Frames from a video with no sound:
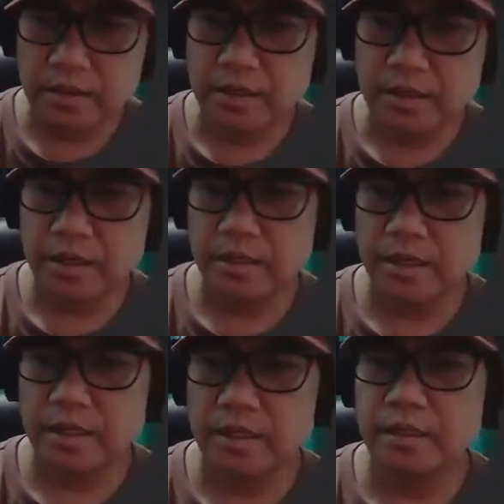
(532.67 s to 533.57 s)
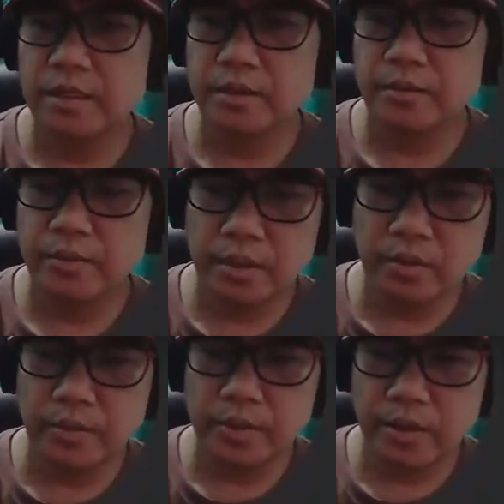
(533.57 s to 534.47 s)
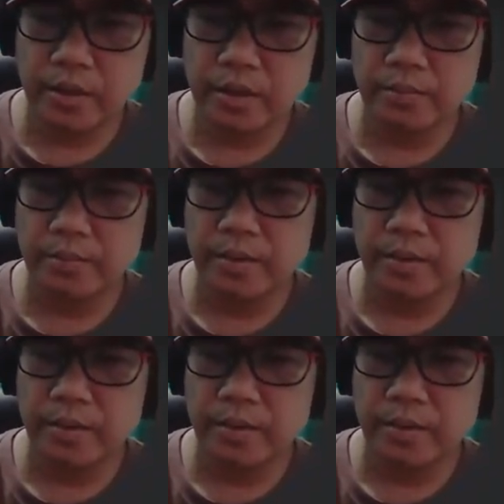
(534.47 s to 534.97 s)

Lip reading: and then here we go. We have